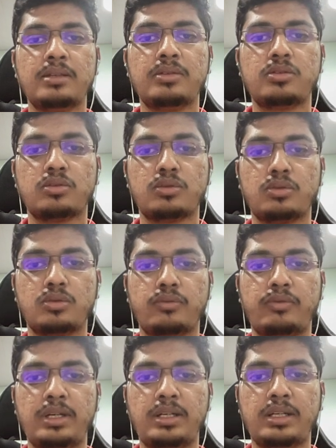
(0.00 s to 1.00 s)
So
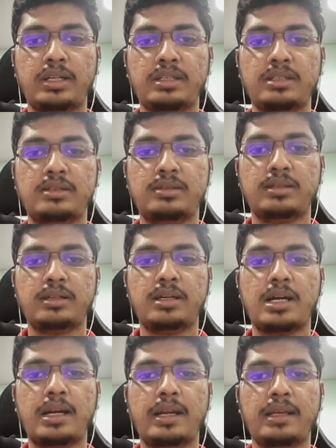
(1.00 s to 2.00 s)
filter is
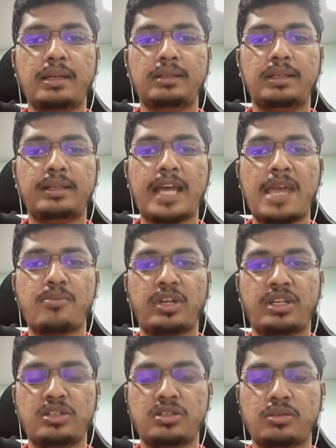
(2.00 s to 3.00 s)
regarding the time
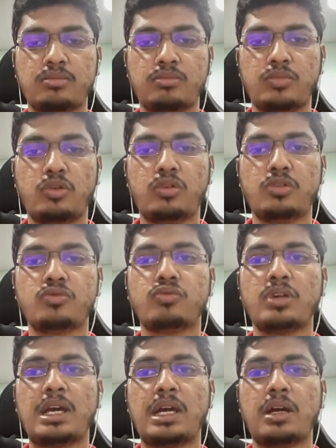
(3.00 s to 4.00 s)
range, because
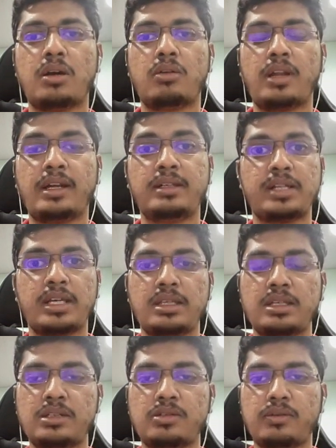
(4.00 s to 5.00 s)
we have like 10
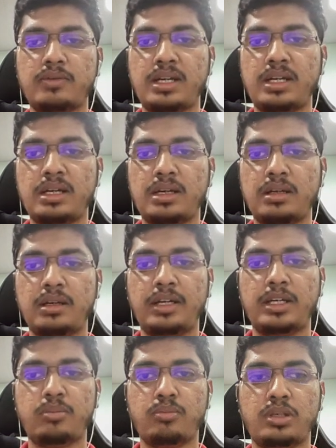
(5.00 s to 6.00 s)
years of data.
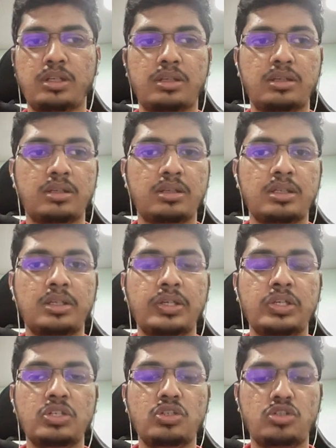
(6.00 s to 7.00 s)
Let me
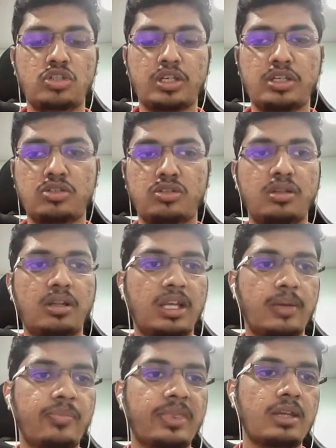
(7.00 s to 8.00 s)
change the
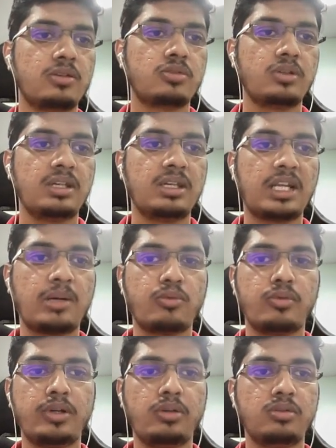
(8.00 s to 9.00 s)
name. So here I'm
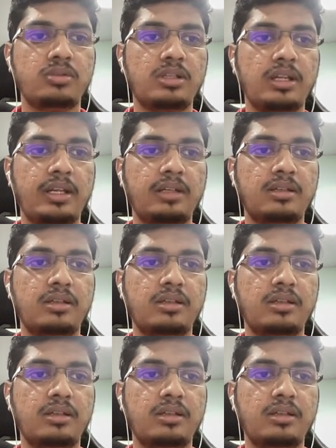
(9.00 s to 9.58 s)
going to select the